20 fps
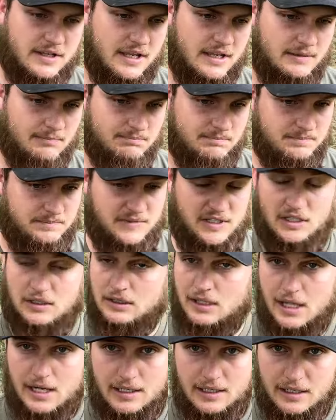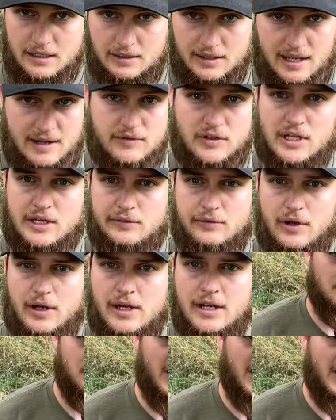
They kill a lot of deer. They have a lot of fun.